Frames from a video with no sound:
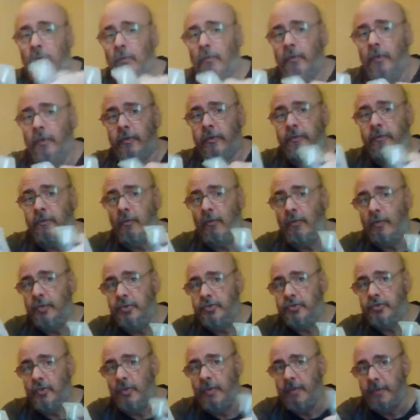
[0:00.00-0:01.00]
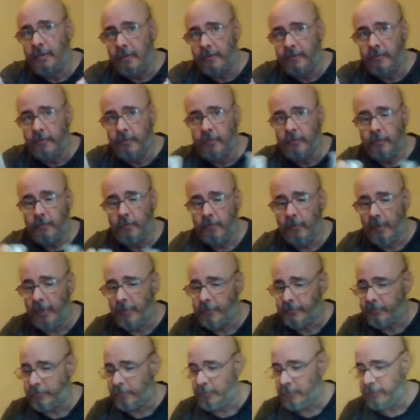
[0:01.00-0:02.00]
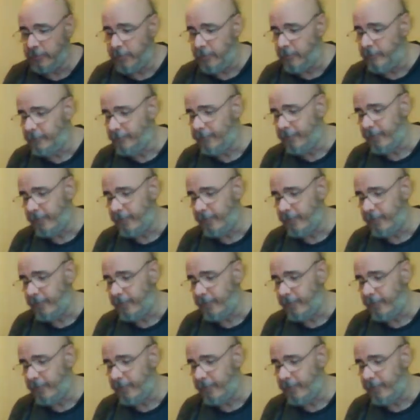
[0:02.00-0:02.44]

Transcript: or joined until you actually use